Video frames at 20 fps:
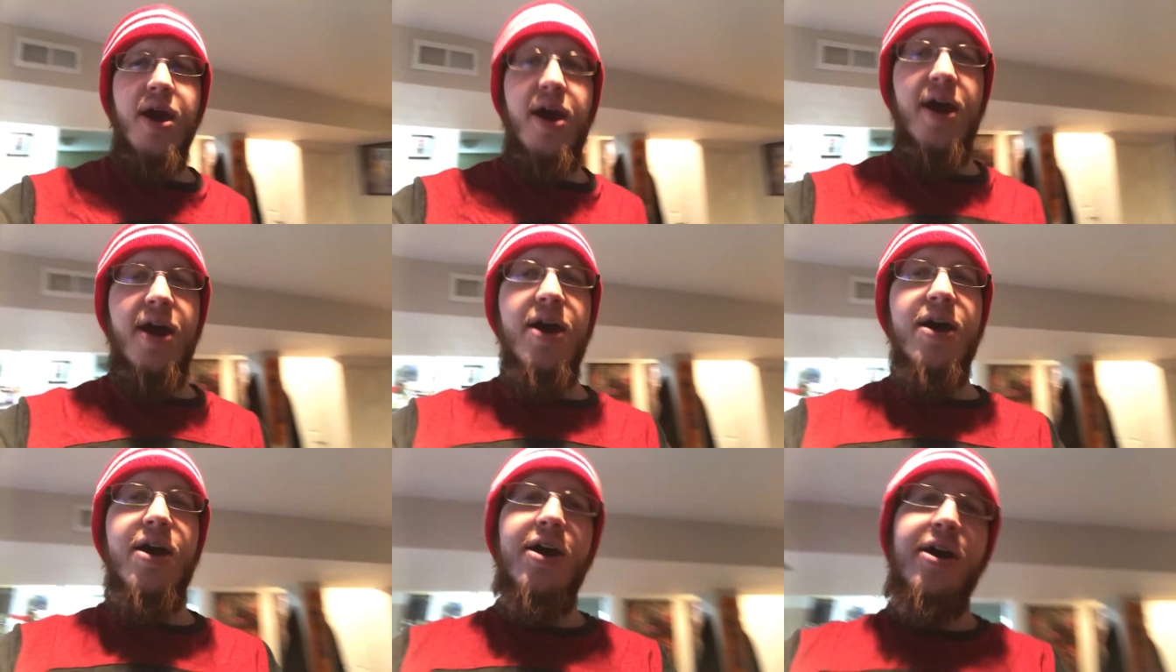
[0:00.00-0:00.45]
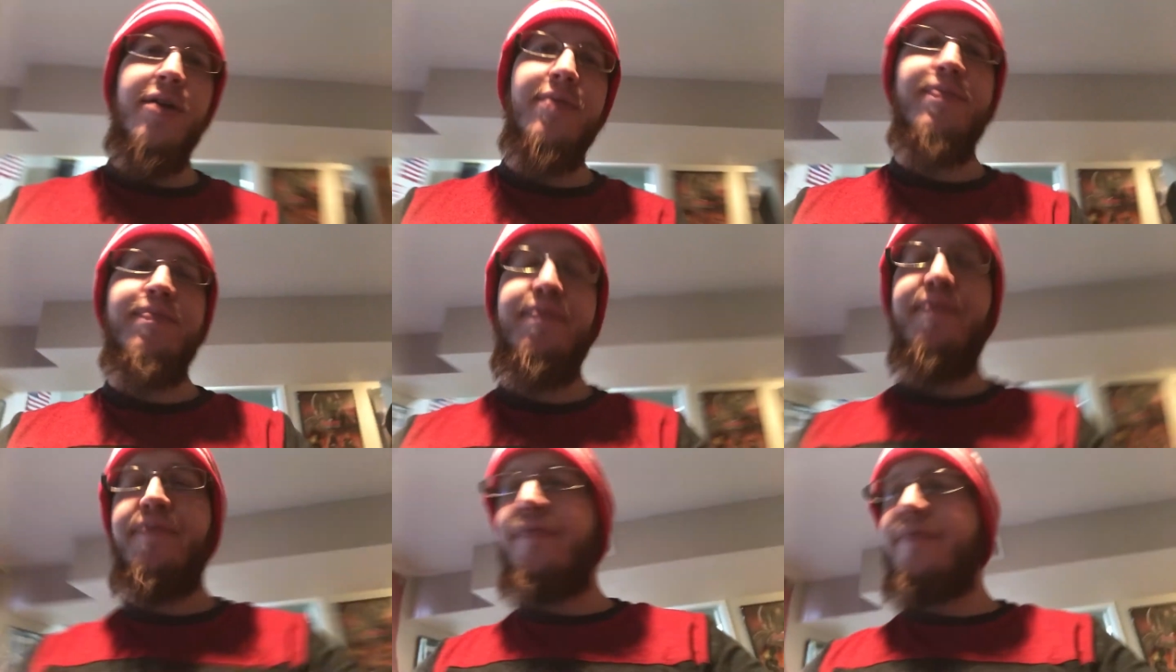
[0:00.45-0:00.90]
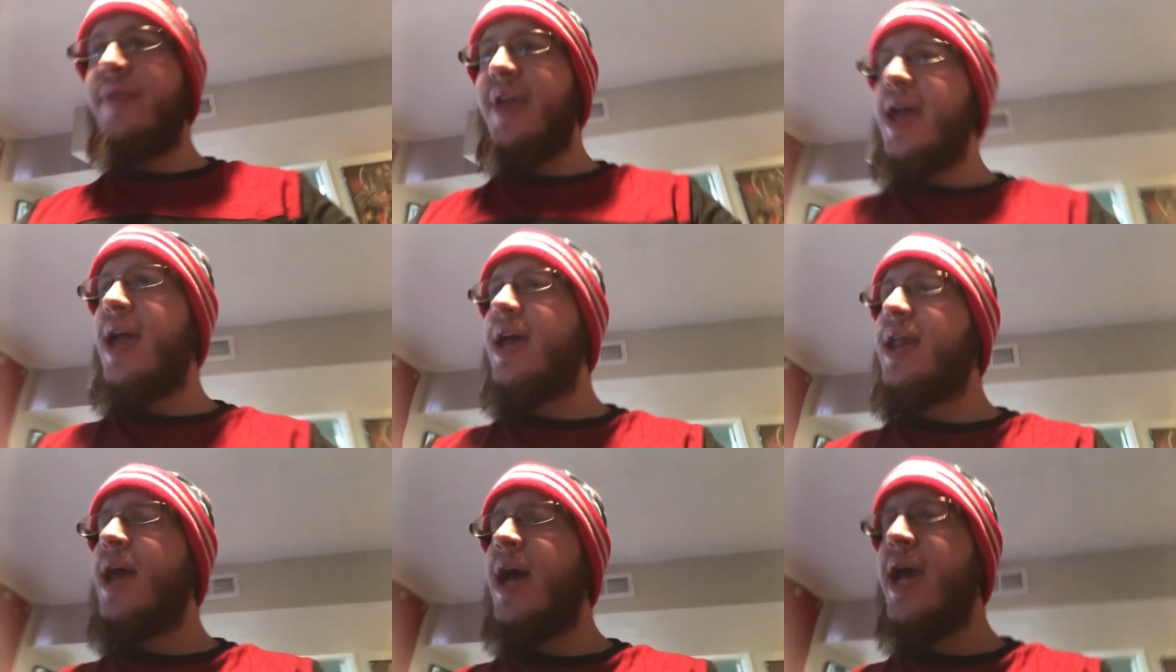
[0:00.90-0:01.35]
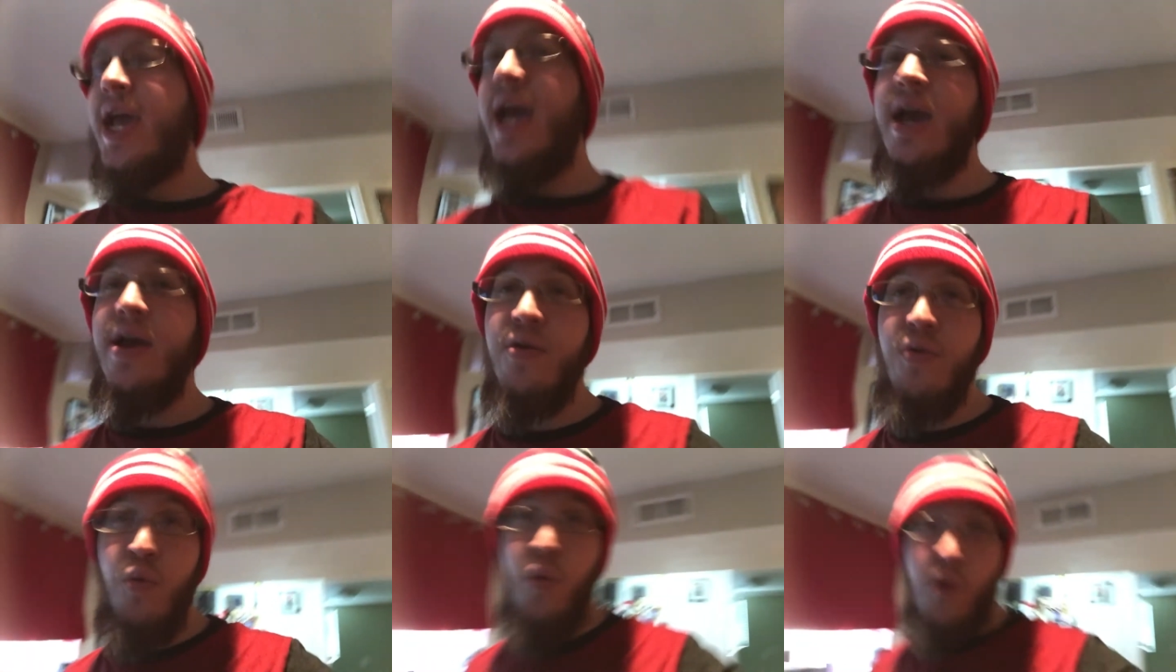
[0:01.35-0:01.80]
Um, and I
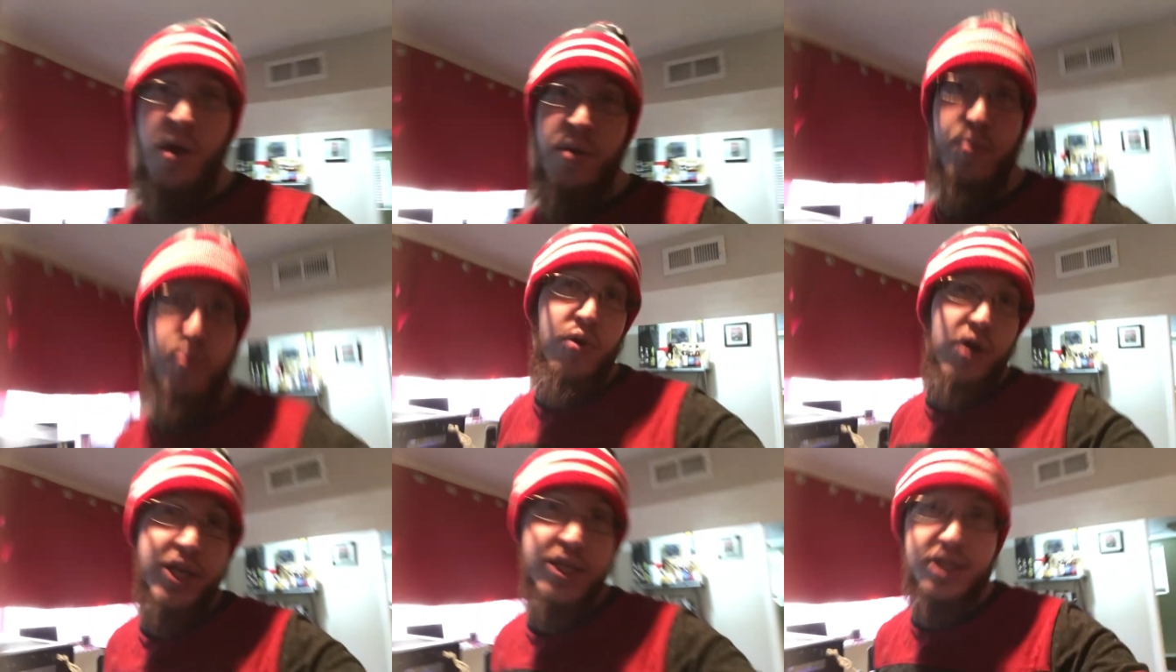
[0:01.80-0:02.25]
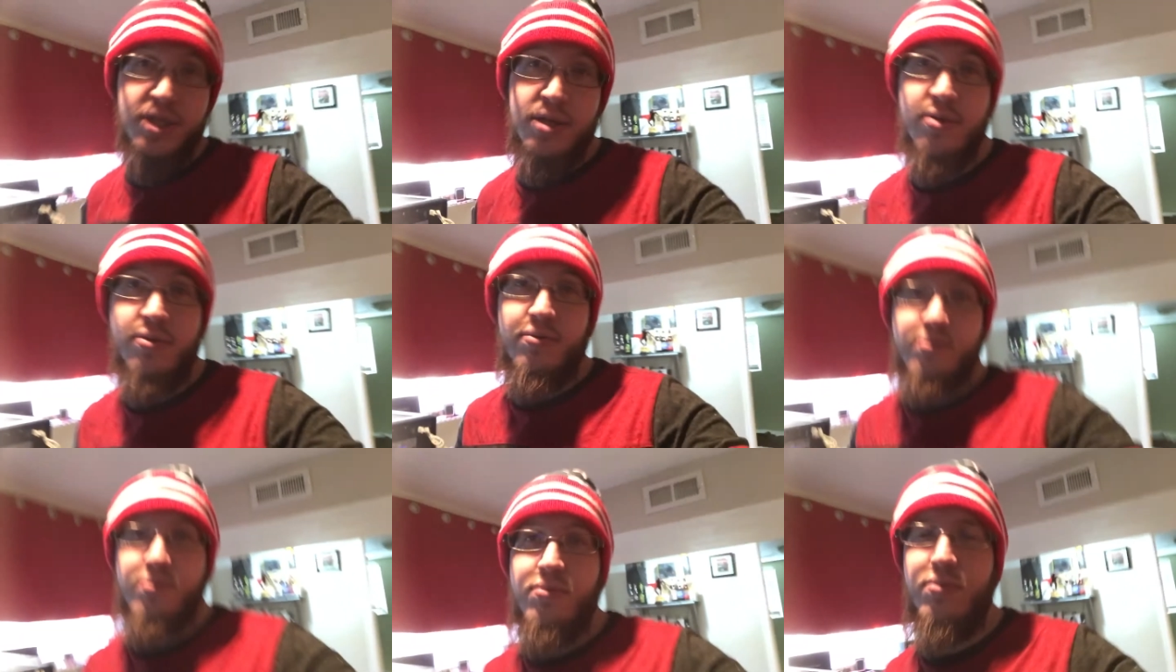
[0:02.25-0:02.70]
got one present.